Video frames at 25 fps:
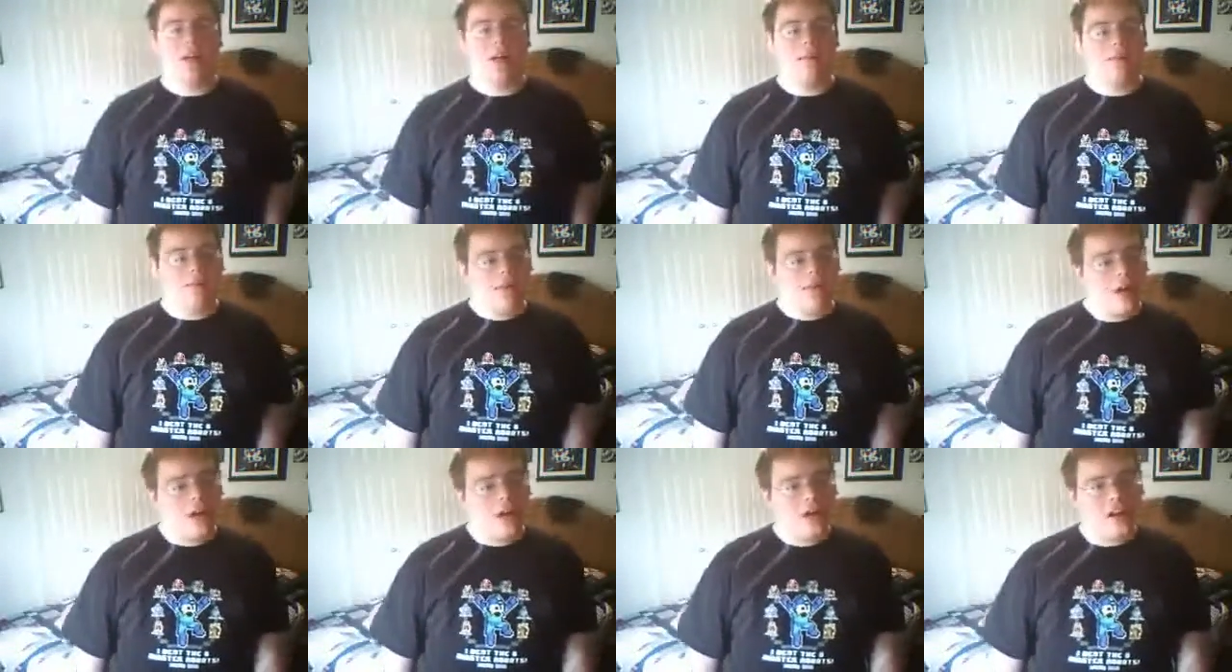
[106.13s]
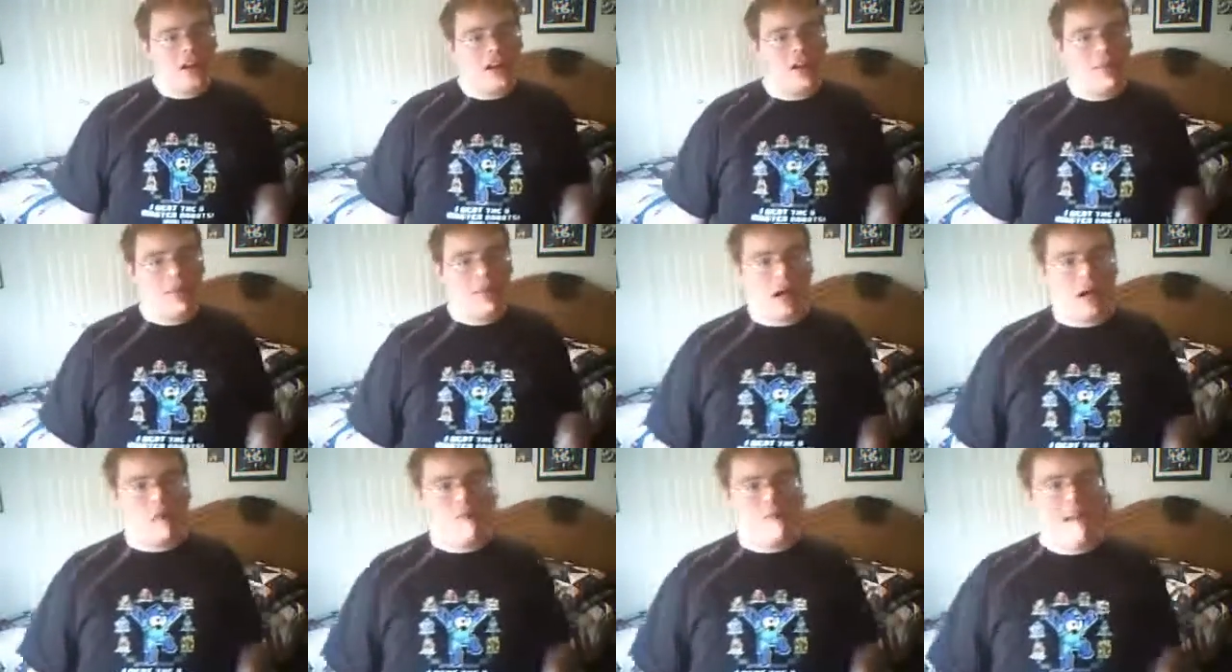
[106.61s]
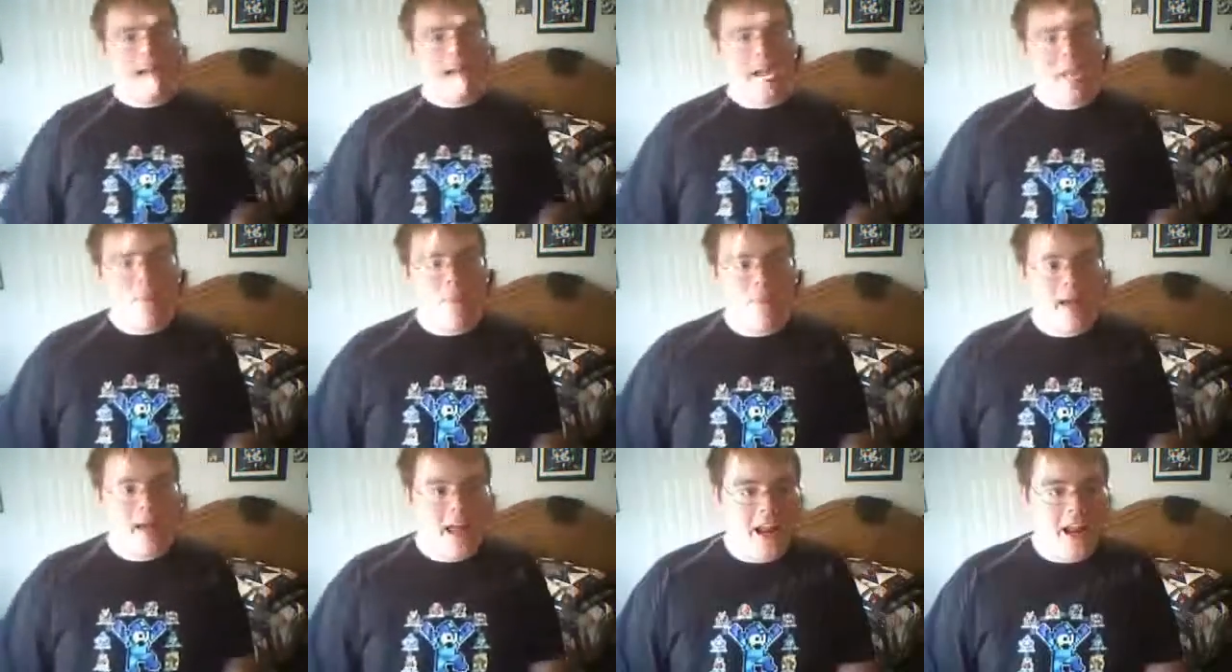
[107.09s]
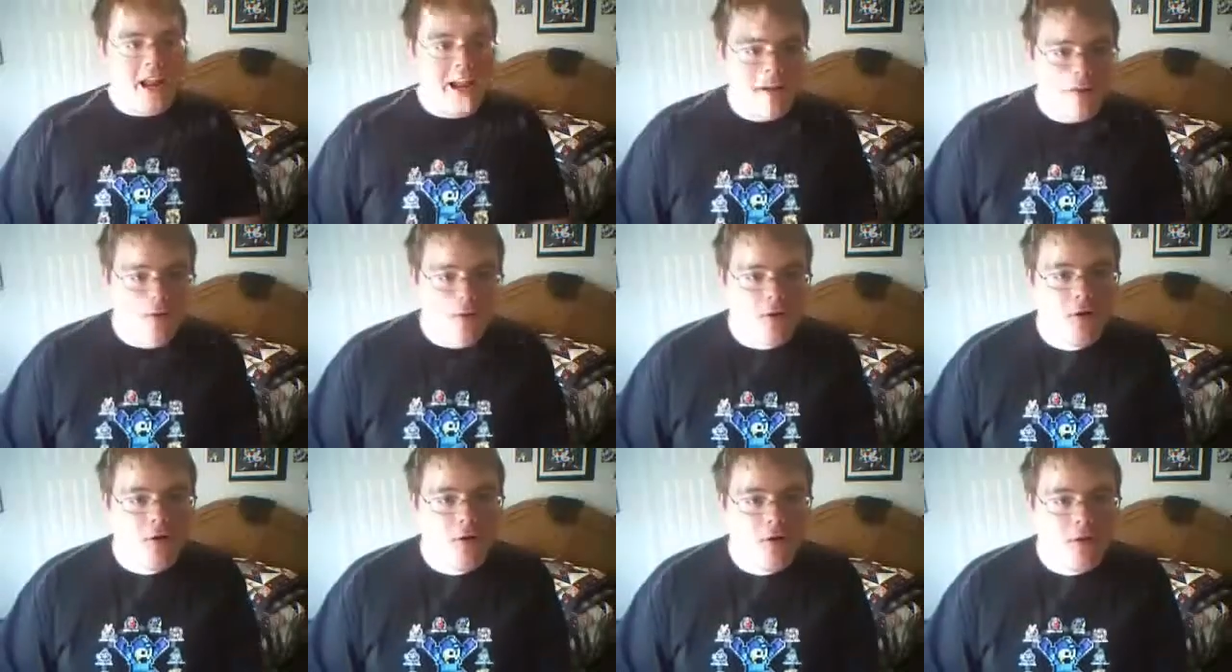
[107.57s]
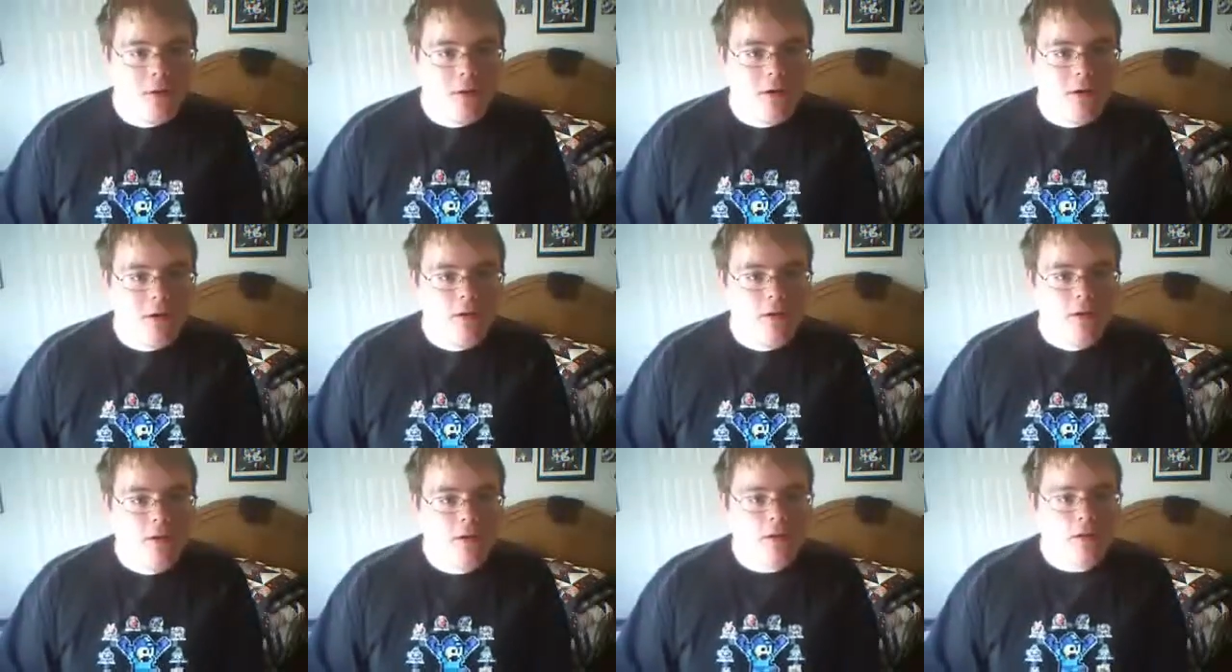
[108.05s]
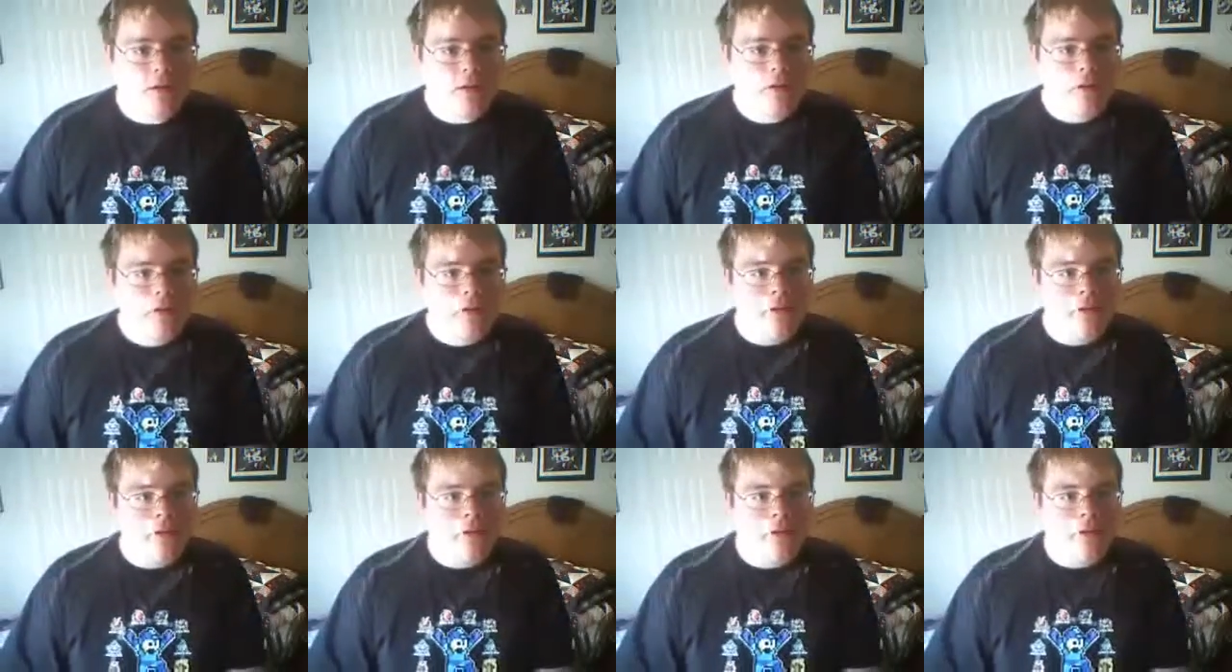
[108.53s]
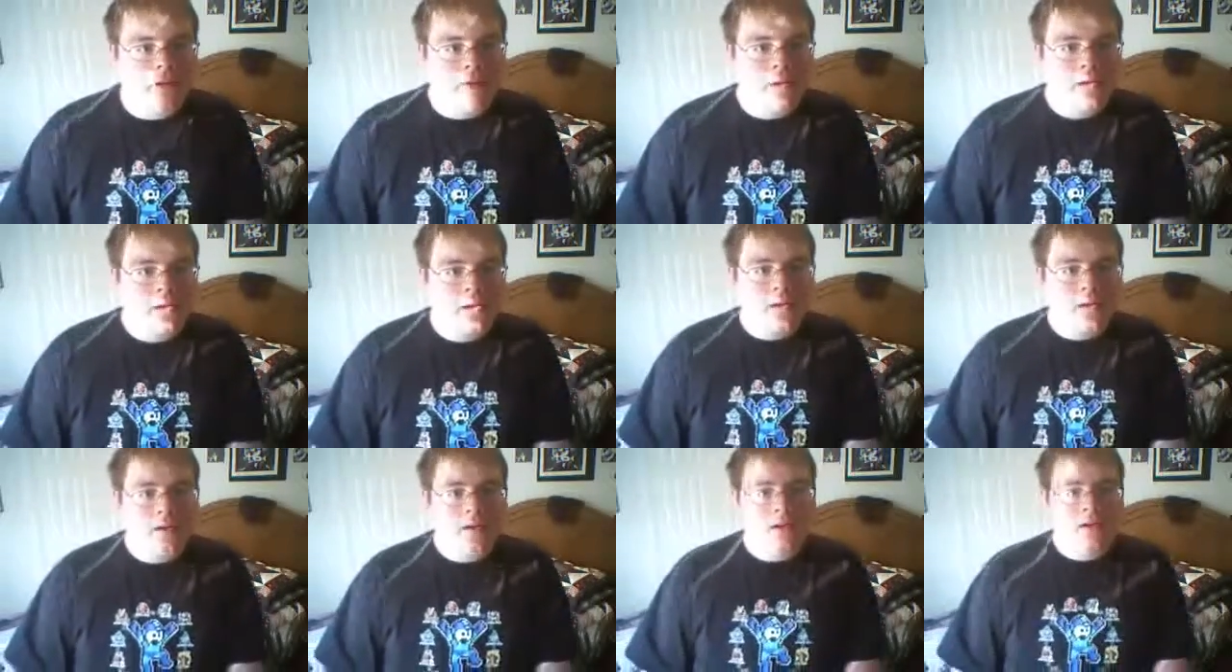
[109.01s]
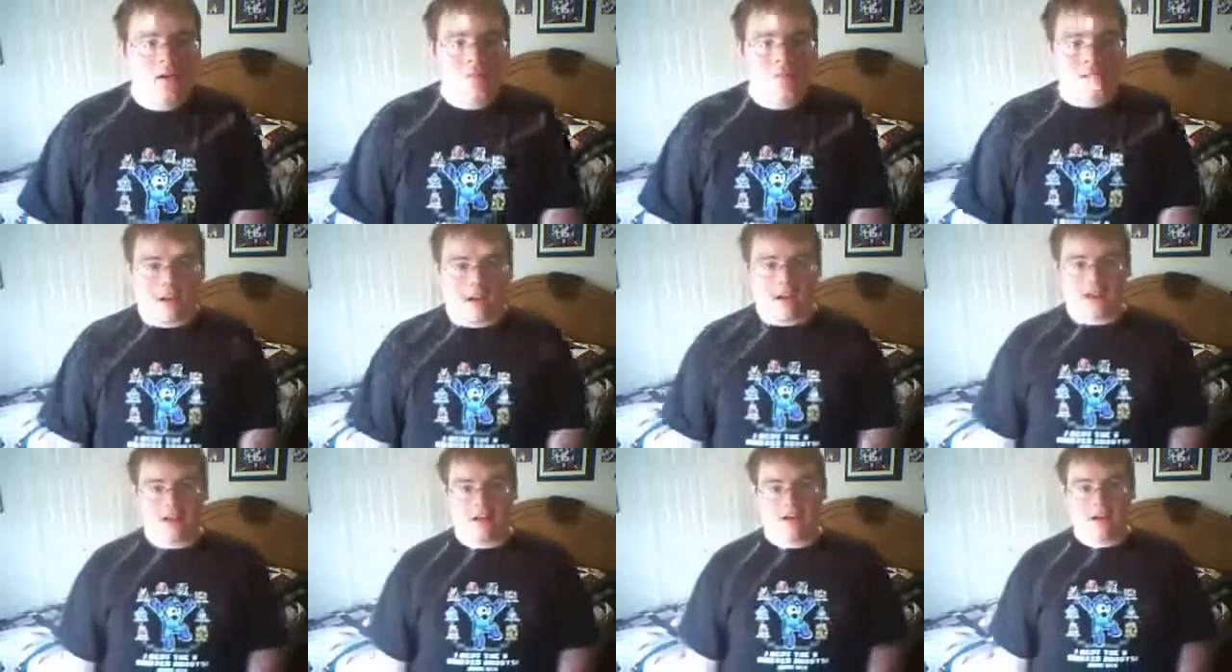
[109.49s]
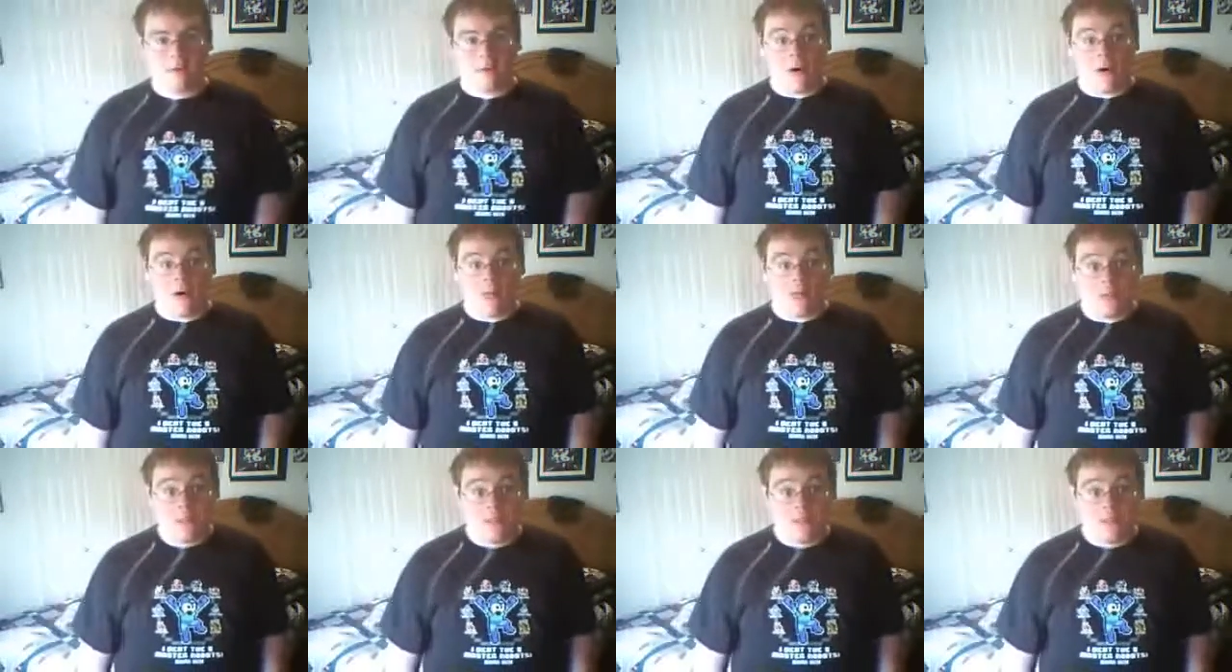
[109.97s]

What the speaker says: I'm talking about Mega Man 8 horrible. Like, One